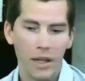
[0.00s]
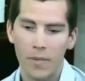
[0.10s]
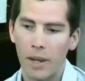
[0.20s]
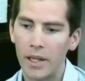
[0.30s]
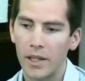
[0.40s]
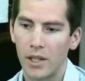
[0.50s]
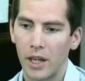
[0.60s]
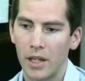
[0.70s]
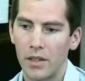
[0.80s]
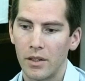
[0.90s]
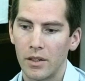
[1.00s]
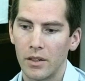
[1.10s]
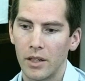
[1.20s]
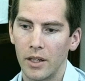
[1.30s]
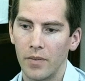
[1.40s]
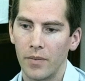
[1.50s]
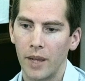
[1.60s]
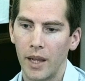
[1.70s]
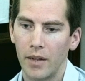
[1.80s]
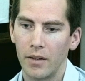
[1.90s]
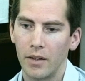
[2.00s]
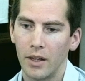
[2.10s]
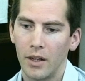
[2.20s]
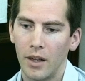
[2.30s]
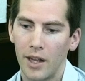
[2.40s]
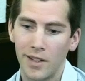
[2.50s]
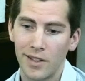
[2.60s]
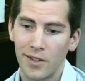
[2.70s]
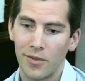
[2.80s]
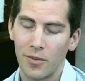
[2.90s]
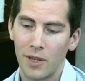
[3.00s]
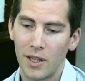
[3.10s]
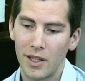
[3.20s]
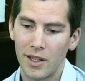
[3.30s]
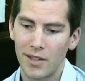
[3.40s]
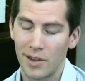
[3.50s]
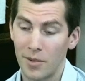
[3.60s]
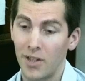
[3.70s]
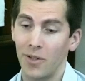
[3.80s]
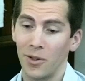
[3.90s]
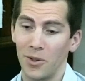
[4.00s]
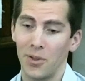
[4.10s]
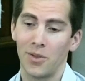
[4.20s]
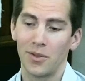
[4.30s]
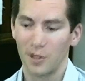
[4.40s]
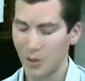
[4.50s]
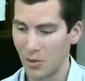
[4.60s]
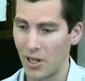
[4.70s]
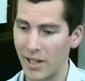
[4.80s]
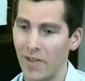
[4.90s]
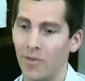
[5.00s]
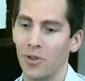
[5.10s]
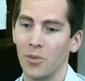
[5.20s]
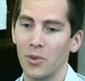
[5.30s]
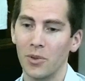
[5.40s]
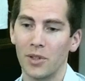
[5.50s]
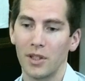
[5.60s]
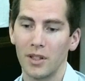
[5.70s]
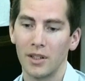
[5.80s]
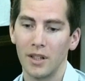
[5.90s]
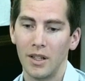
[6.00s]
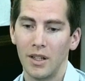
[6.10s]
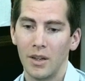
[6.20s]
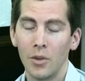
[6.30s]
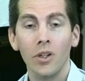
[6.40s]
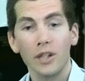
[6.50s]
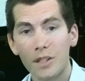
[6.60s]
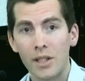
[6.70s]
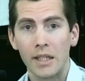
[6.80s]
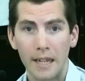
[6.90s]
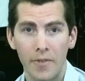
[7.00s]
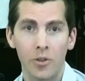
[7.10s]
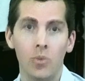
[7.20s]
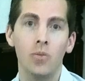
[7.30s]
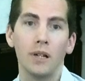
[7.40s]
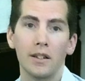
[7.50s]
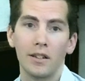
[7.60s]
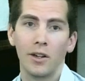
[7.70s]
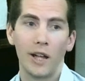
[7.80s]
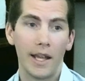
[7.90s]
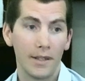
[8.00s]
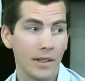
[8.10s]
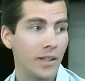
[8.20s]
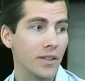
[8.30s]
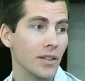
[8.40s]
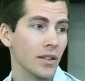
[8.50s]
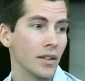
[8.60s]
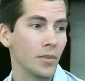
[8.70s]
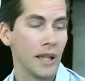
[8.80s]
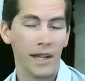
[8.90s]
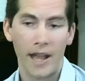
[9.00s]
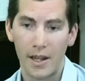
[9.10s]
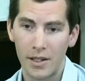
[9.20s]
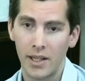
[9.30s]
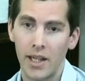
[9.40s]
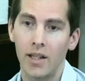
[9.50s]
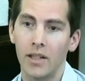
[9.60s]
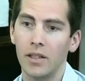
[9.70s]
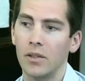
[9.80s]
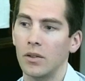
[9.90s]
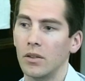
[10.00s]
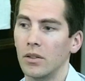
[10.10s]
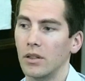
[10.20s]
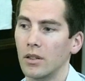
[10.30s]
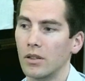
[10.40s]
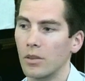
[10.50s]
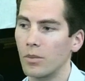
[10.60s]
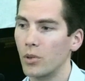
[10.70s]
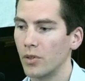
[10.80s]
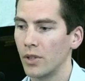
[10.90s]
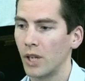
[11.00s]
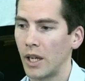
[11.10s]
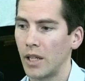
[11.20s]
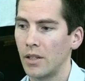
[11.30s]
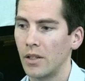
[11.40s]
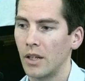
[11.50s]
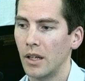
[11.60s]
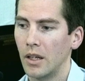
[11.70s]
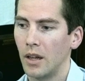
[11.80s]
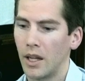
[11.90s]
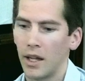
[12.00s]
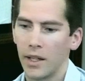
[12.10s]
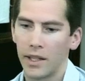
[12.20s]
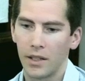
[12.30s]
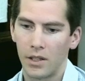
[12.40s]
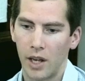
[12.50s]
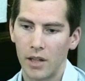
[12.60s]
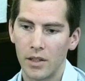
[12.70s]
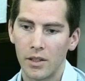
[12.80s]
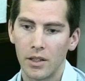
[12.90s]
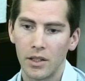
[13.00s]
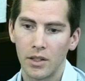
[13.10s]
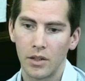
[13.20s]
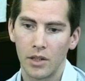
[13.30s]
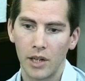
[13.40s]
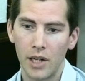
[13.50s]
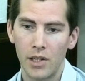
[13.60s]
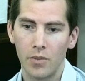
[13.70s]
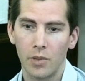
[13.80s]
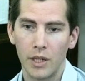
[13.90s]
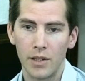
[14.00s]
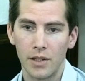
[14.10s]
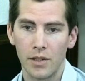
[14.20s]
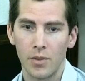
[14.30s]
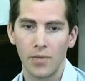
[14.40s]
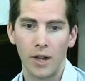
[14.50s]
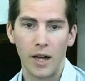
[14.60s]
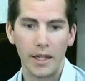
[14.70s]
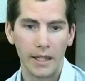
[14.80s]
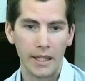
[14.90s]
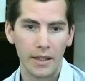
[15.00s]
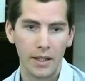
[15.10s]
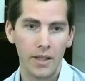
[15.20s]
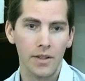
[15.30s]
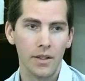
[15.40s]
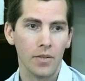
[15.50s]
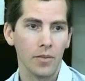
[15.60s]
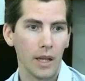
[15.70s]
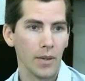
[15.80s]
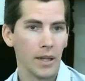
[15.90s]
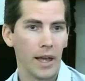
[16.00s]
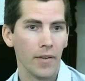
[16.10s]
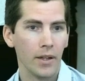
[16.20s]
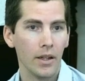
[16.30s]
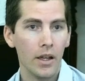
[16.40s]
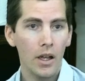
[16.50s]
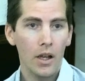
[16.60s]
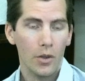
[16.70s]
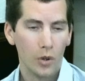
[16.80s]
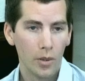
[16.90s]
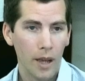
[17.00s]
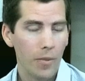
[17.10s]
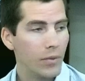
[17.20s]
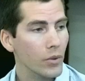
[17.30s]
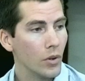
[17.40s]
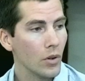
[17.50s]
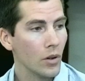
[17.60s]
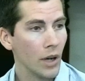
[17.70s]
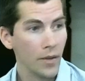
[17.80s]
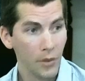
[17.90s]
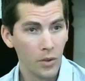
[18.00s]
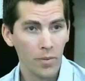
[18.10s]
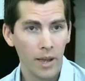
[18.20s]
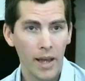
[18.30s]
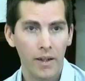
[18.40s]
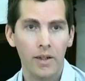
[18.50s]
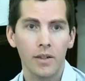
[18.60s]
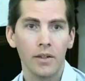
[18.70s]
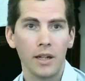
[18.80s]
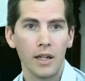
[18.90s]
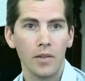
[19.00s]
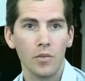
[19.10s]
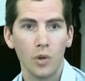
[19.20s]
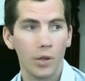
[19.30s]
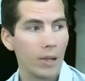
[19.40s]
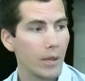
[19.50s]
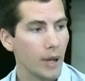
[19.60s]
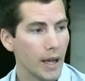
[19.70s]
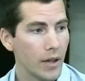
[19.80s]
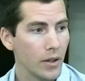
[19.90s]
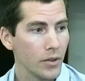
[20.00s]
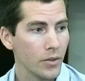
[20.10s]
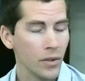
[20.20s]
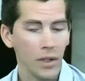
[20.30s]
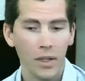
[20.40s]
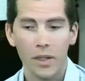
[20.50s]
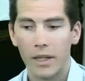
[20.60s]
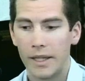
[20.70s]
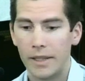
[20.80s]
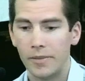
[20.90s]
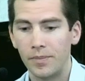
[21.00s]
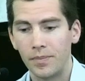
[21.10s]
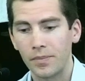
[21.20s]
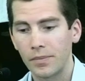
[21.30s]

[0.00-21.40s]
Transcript: make a change. And as I said, for me, as someone who's just quite comfortable to, well, not necessarily comfortable, but, you know, hesitant to be an agitator or to push for change, I like the challenge that this congregation brings in terms of highlighting things that maybe I haven't thought about before or I've thought about and want to be a part of. Mm.